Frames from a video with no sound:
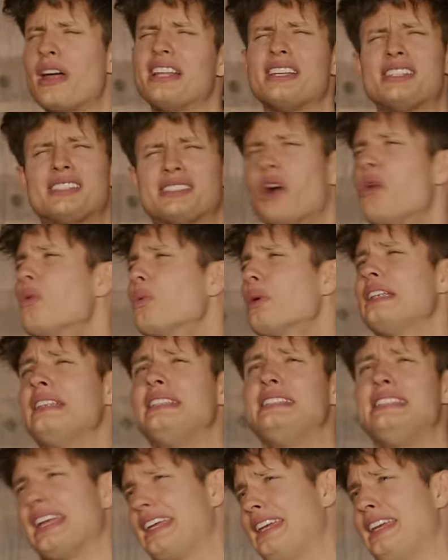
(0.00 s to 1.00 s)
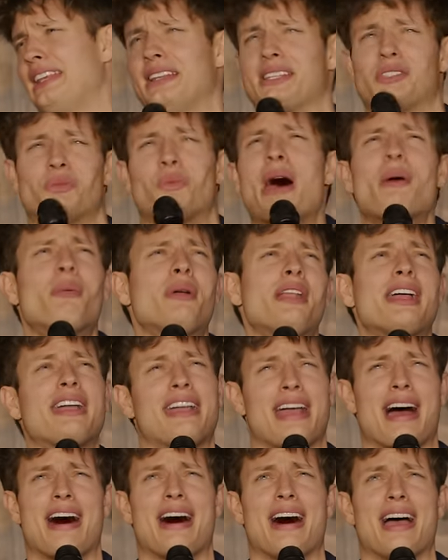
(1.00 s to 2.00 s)
that is so ridiculous. Why would a
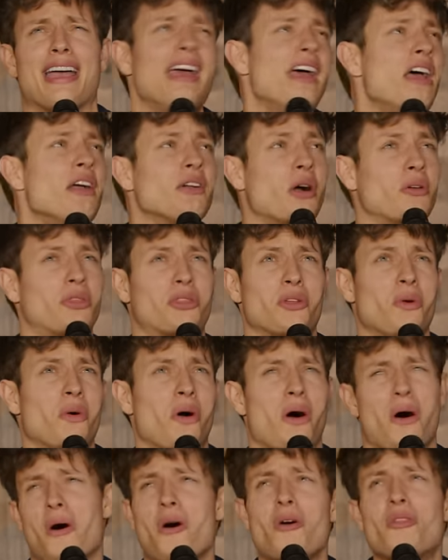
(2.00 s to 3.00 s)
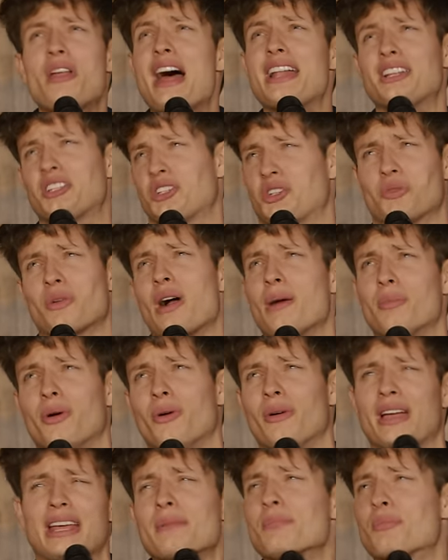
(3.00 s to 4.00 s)
guy go through all that
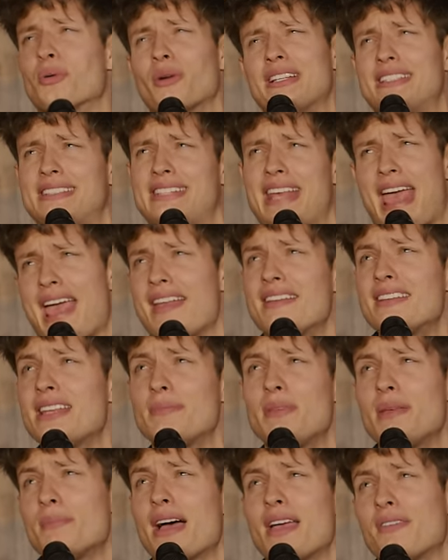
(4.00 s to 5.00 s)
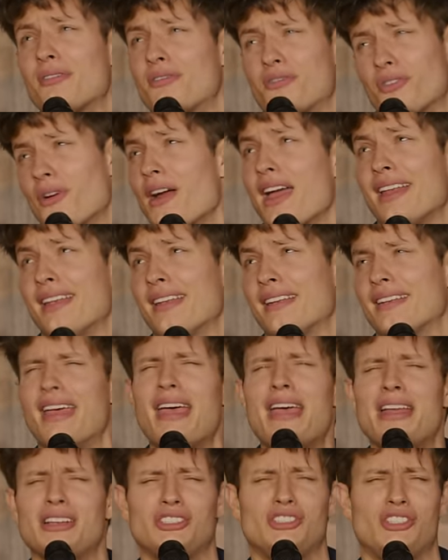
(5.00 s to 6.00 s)
trouble and pretend to be my friend
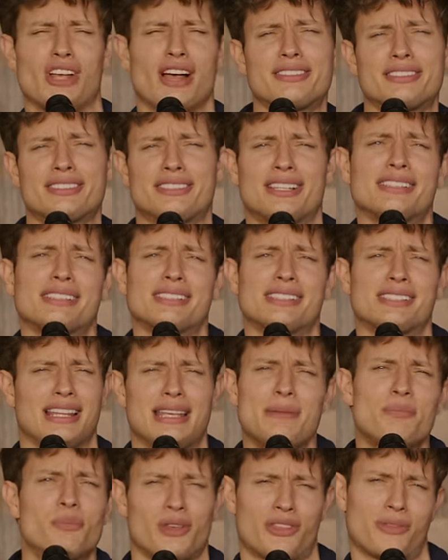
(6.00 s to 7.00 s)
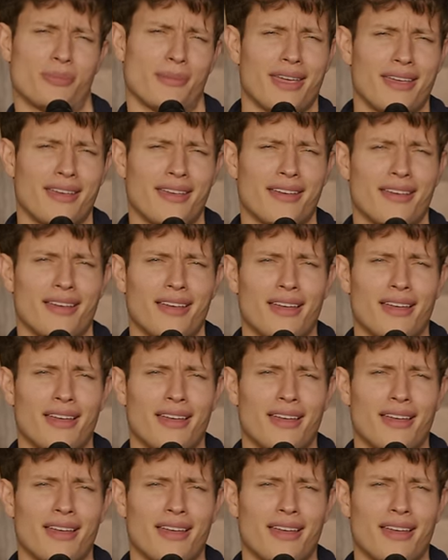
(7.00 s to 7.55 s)
just to sleep with me?